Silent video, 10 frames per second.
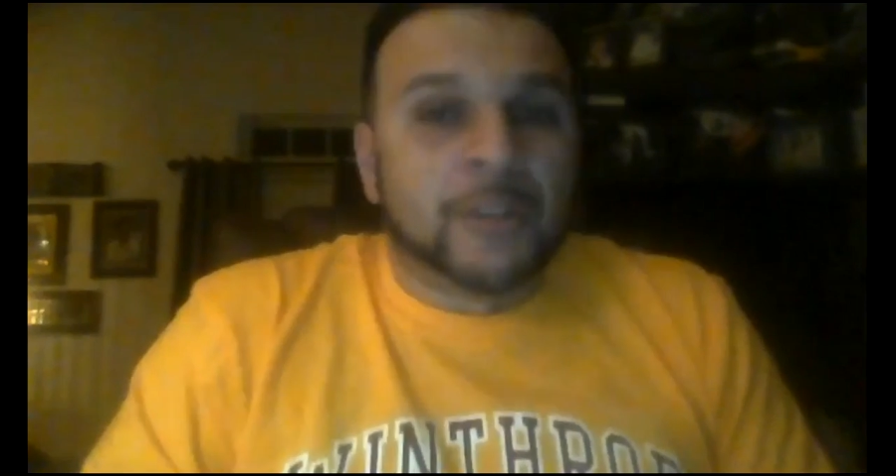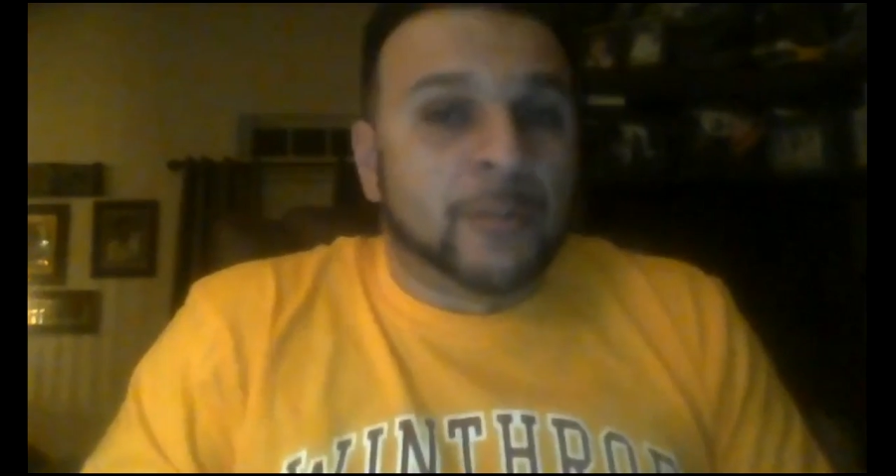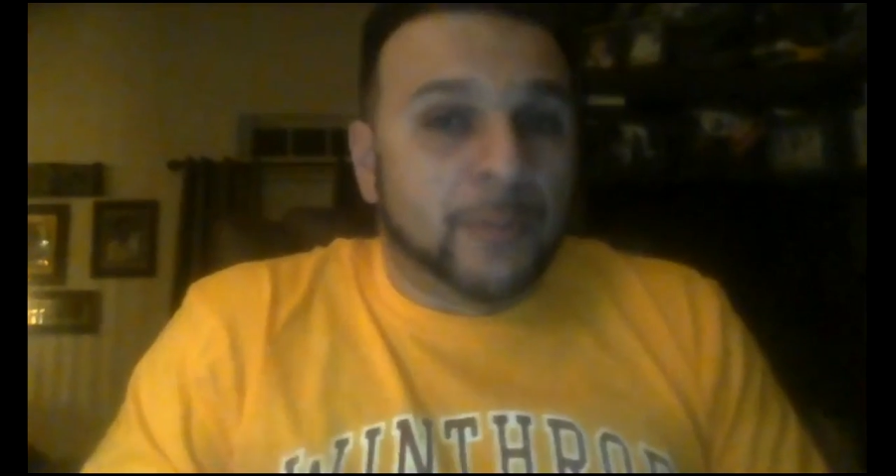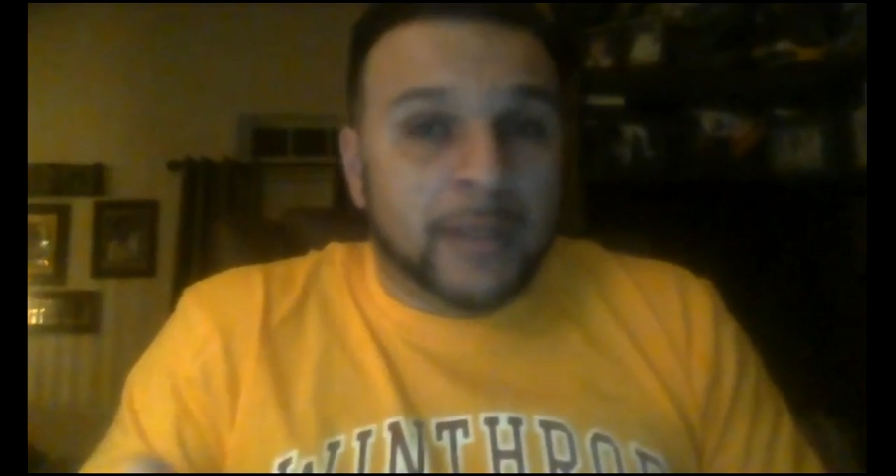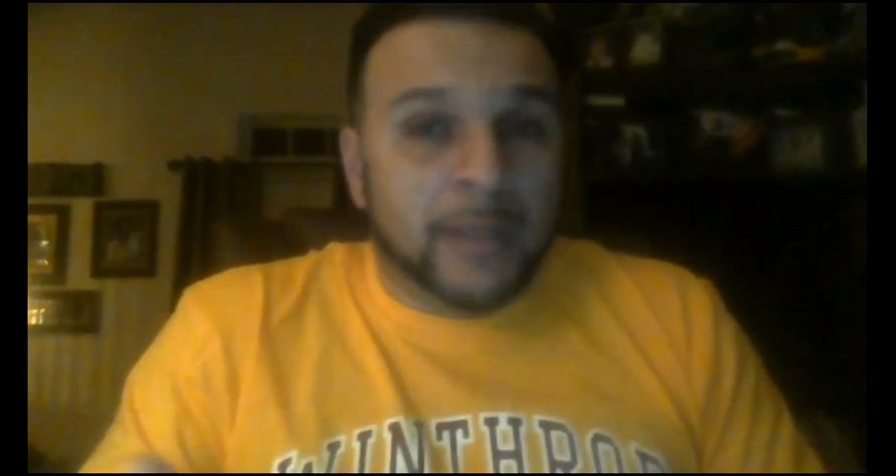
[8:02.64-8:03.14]

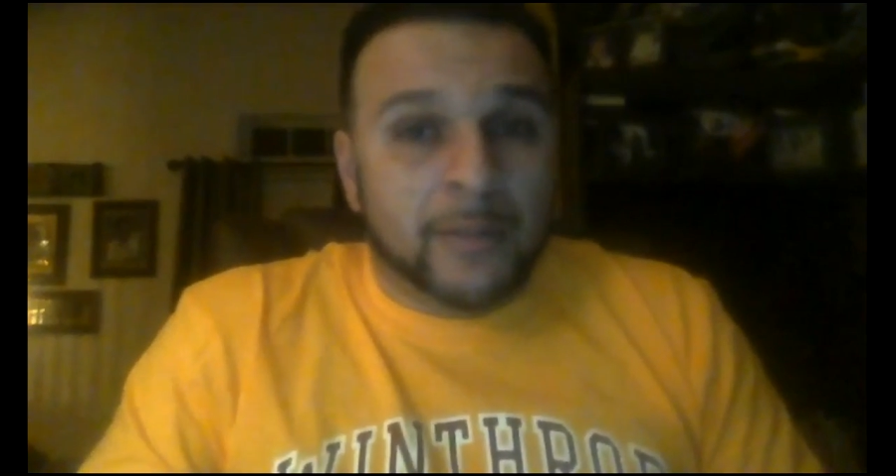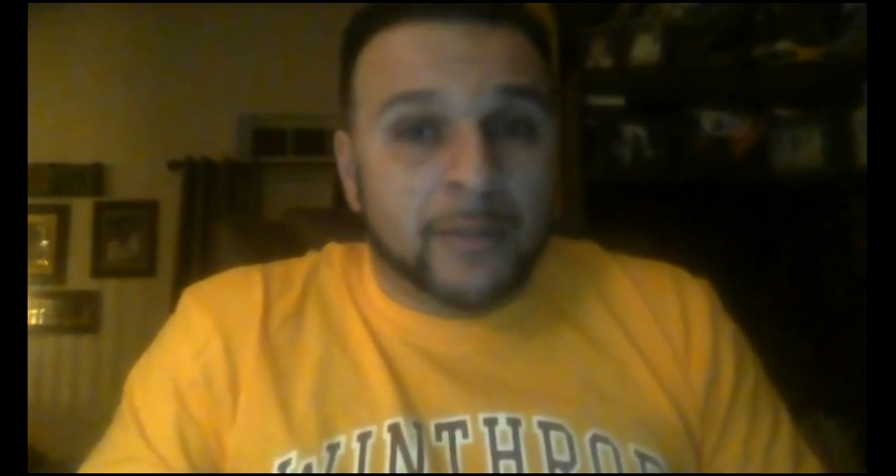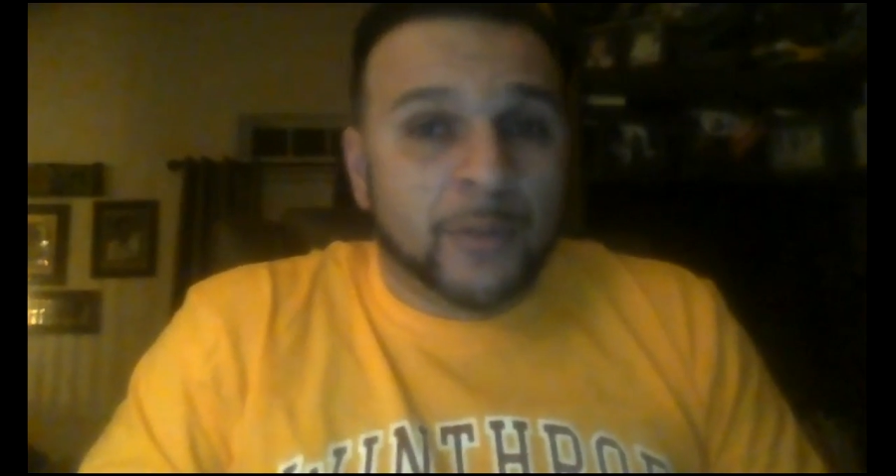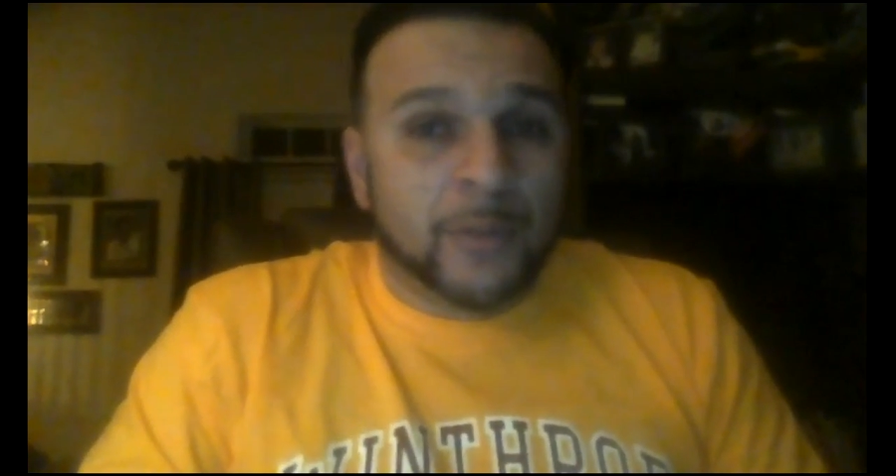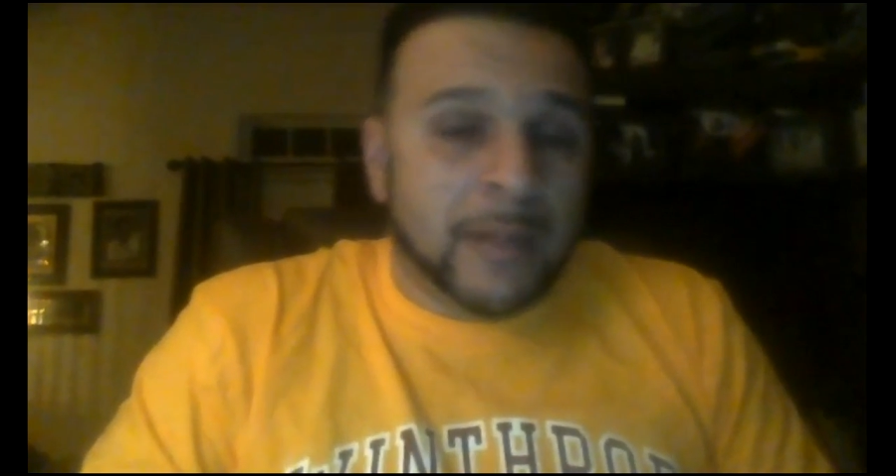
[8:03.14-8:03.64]
your point,
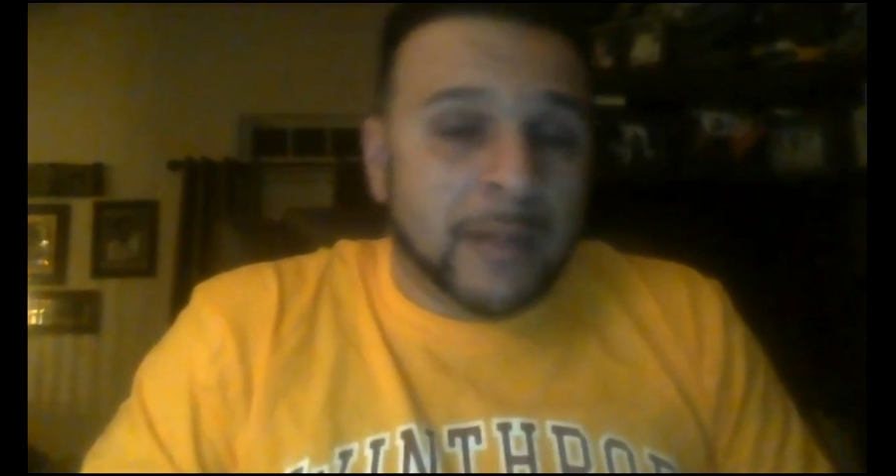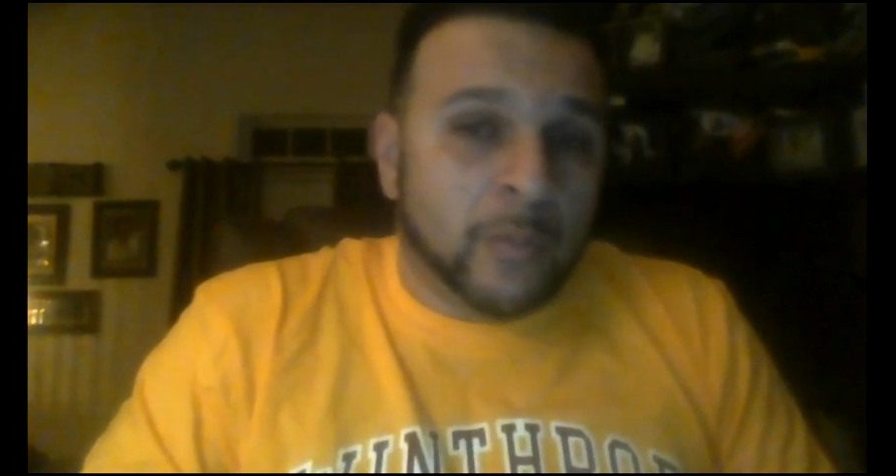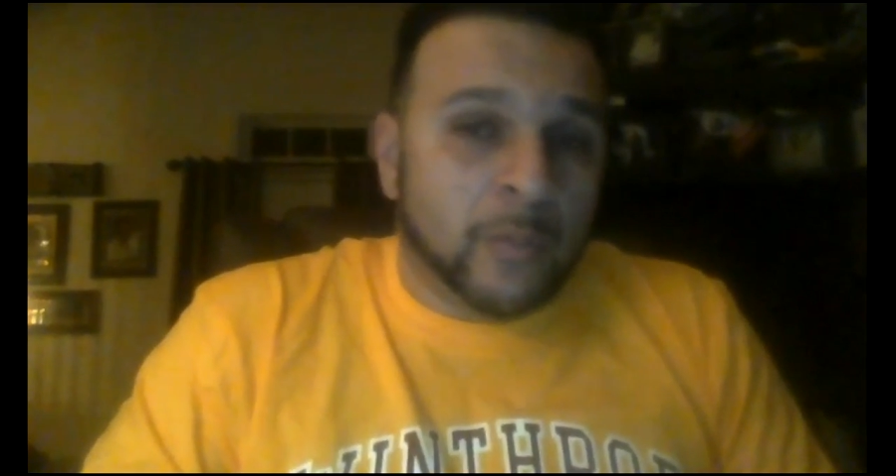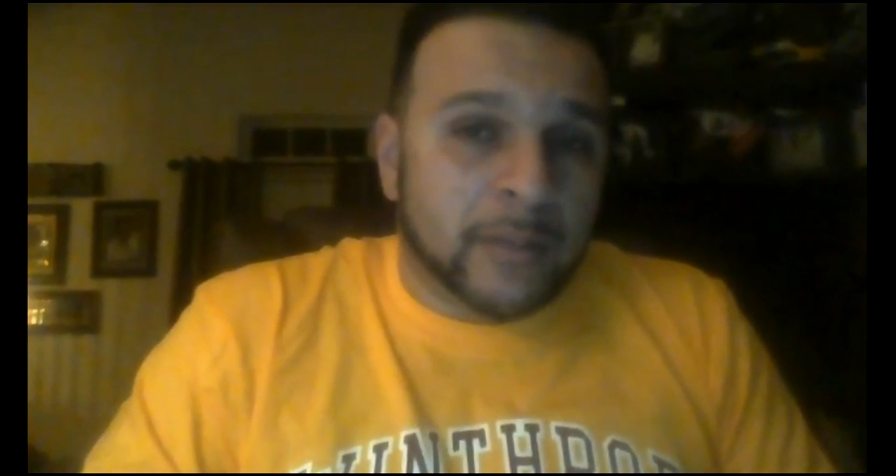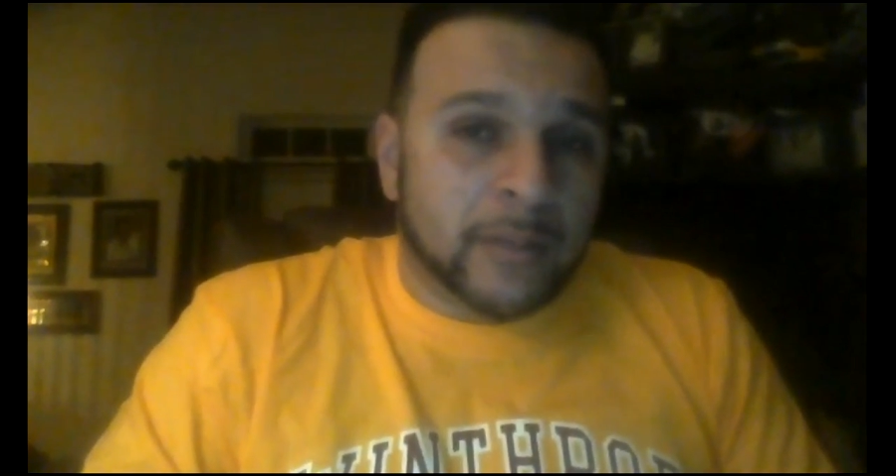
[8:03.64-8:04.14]
good point about
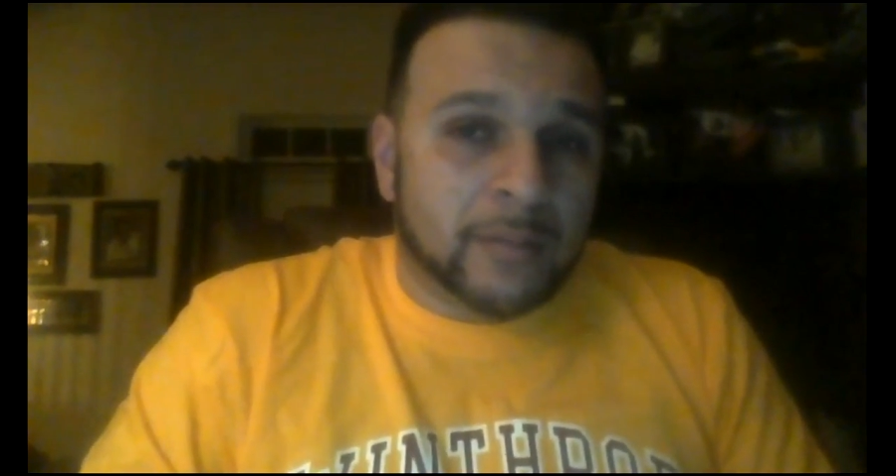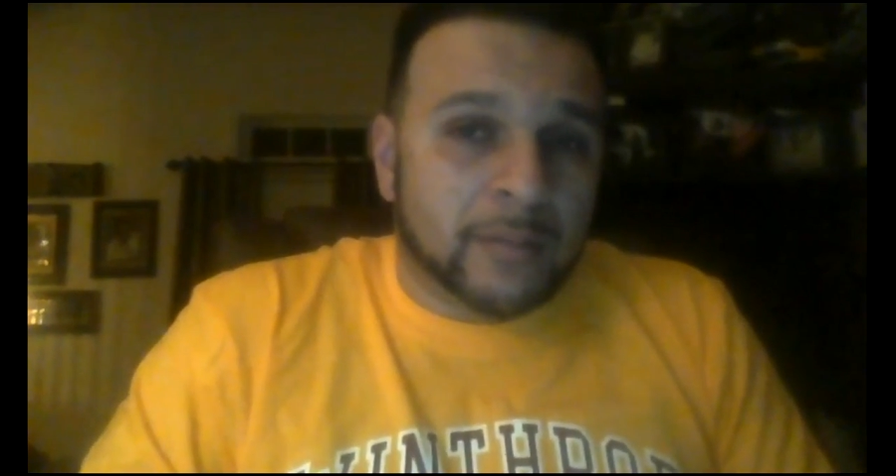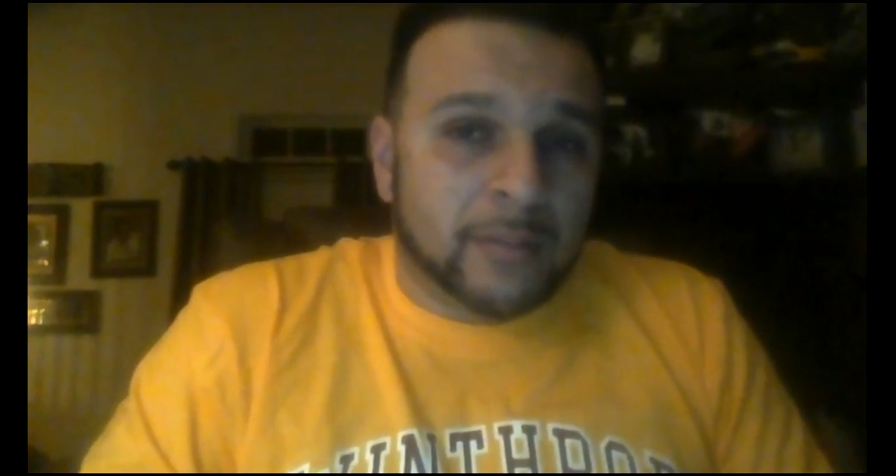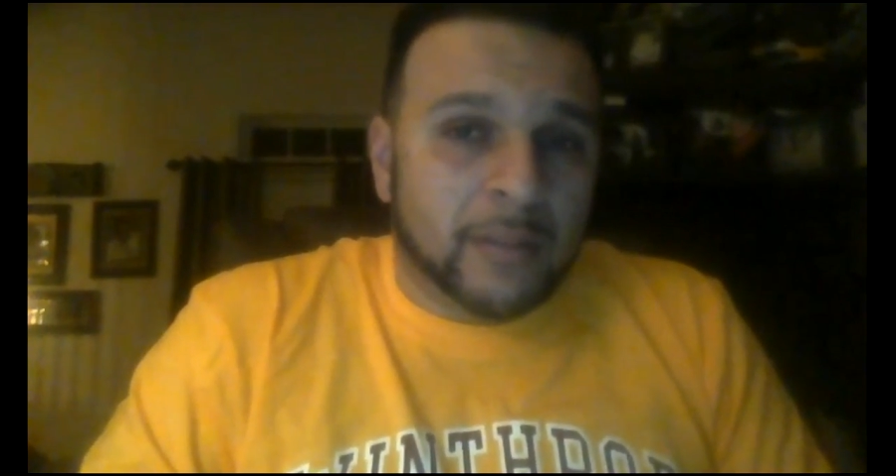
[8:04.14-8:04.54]
the weather.